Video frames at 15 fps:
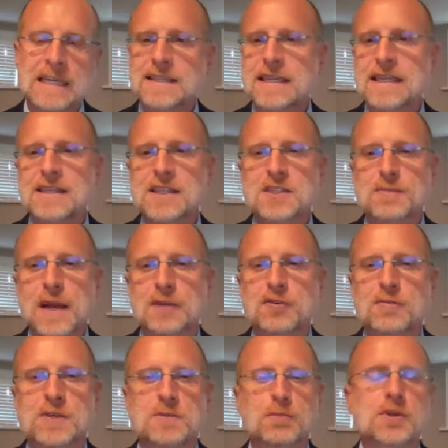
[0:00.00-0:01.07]
Indeed, this
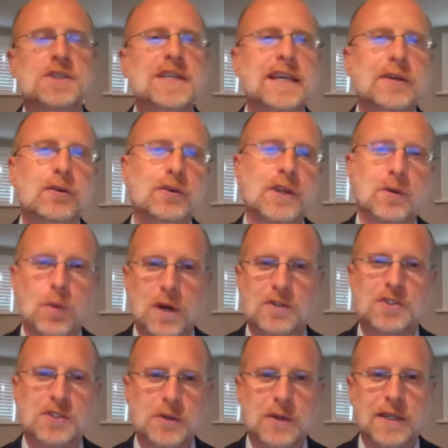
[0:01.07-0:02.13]
spectrum is particularly
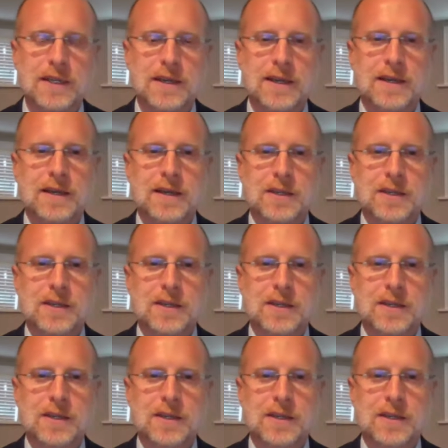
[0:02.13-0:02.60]
well-suited